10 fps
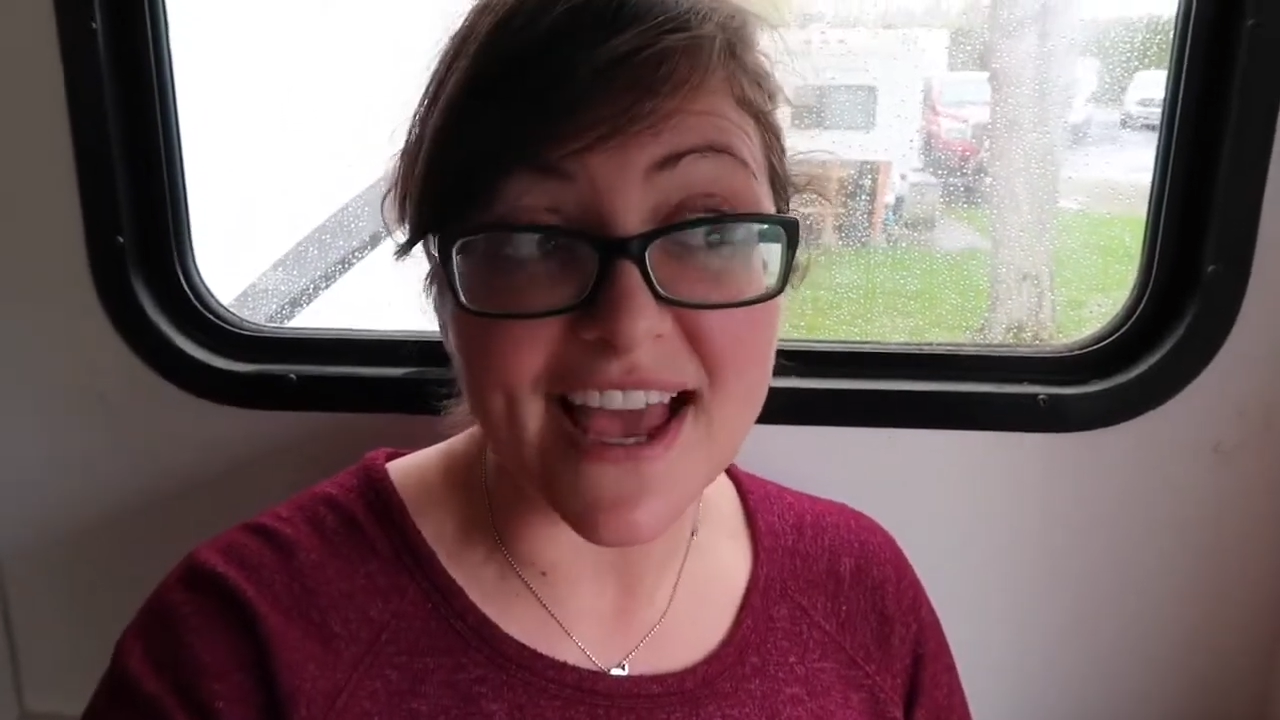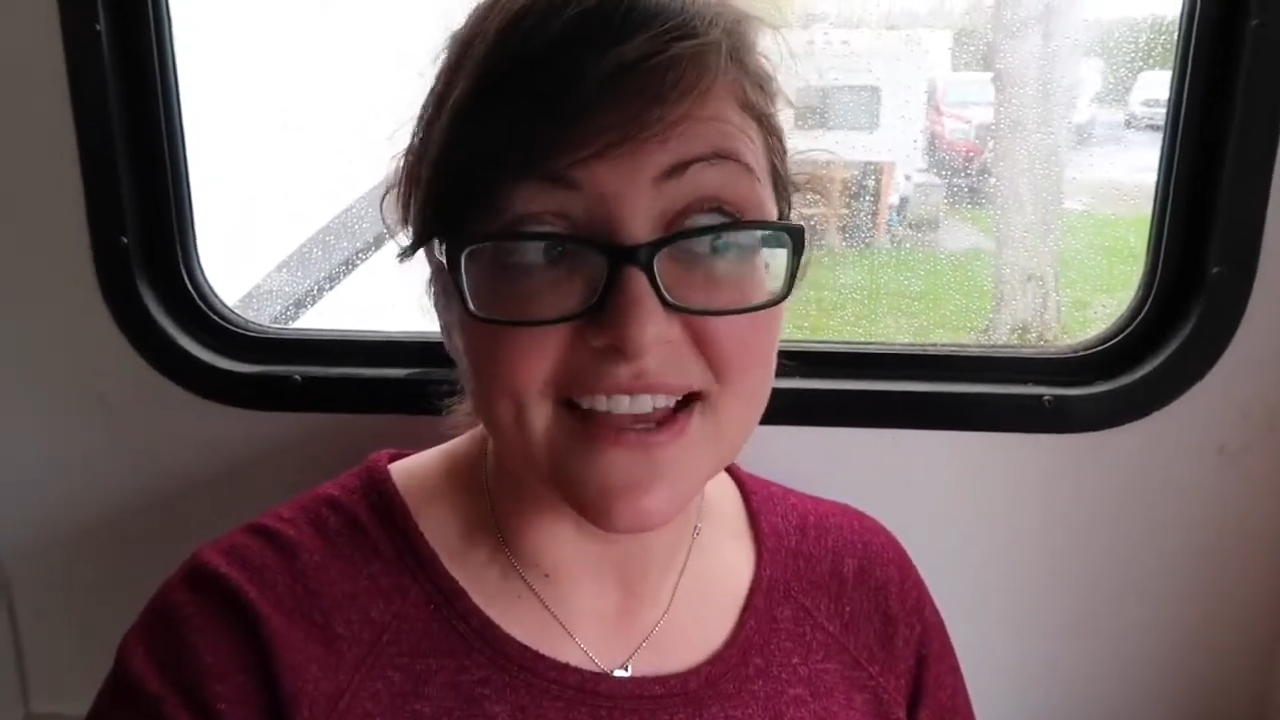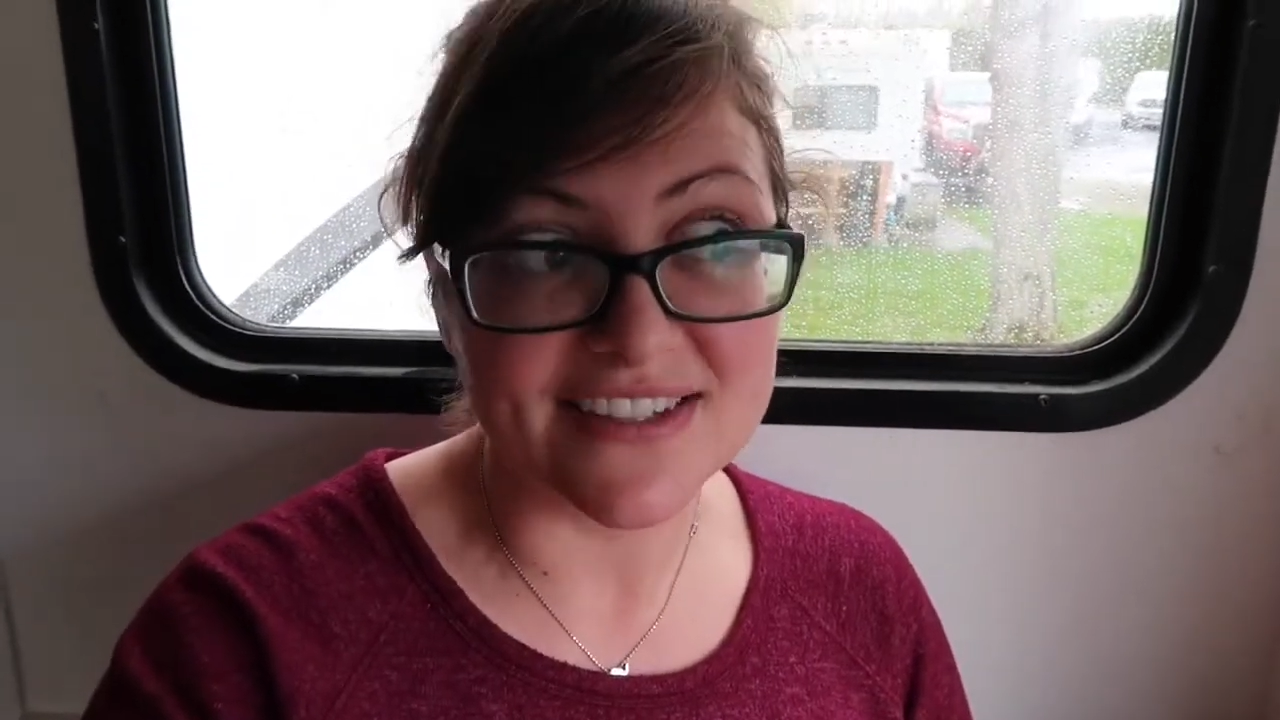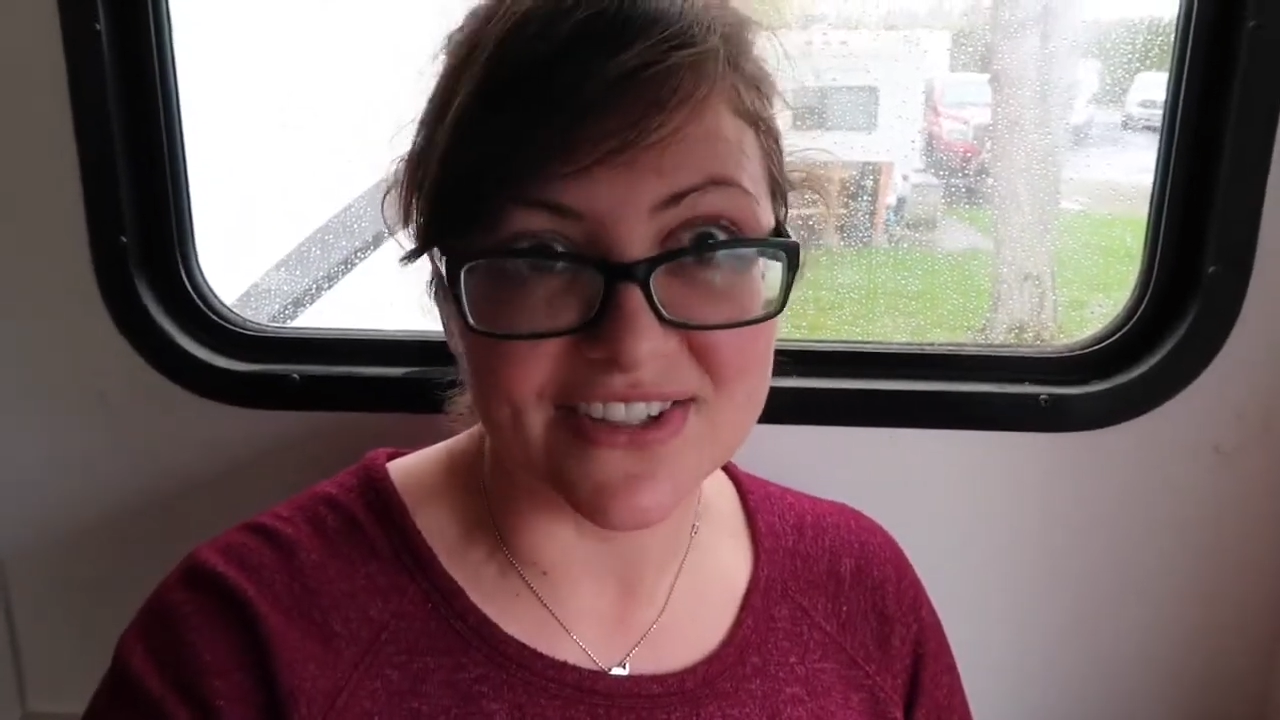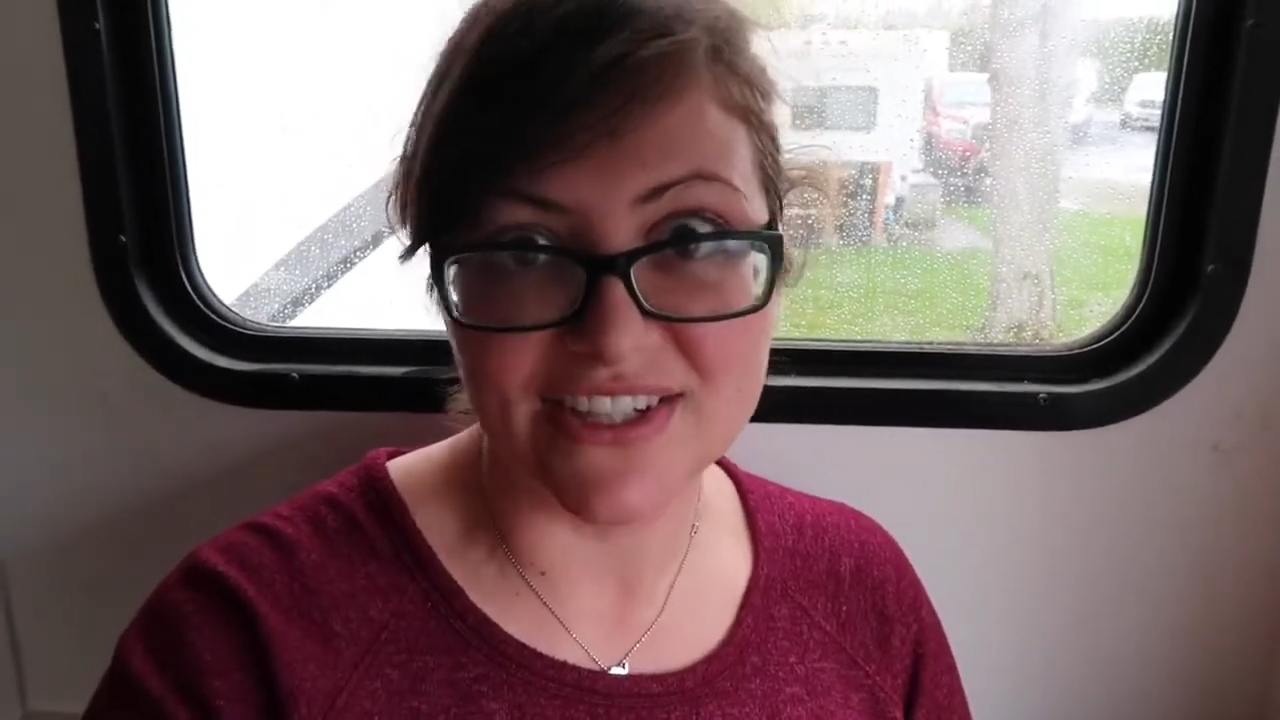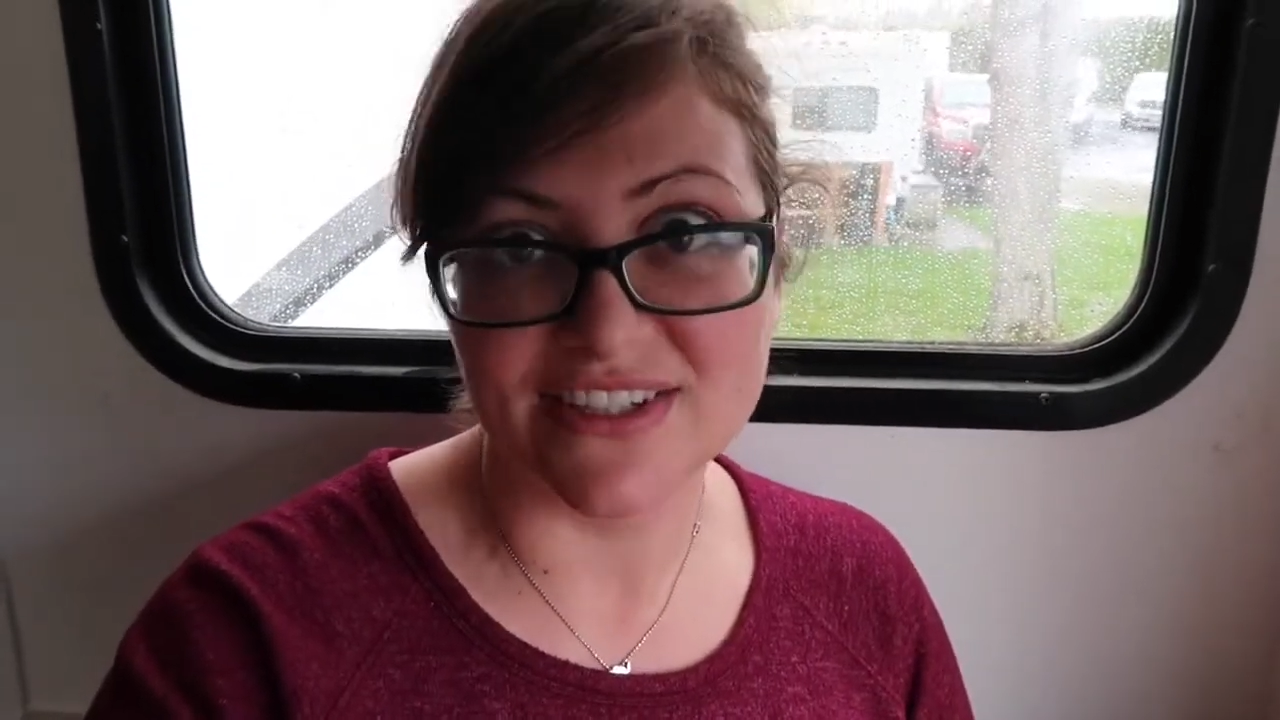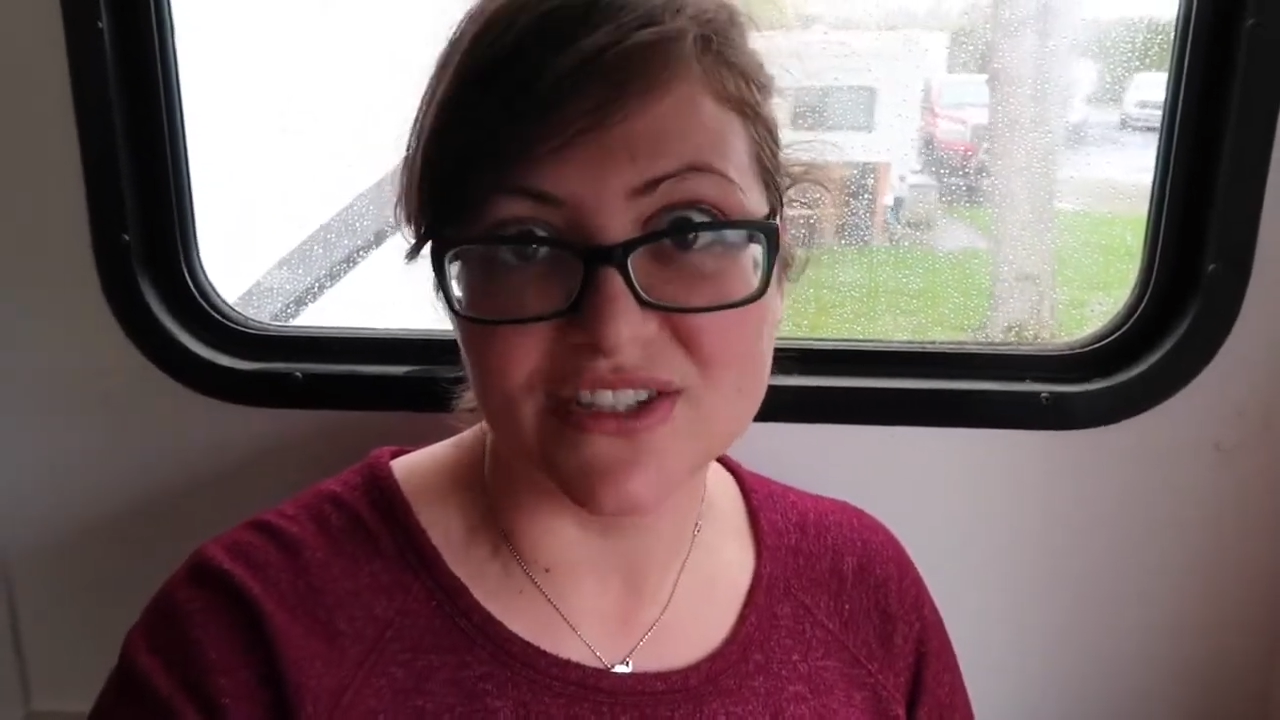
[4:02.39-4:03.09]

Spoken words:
excellent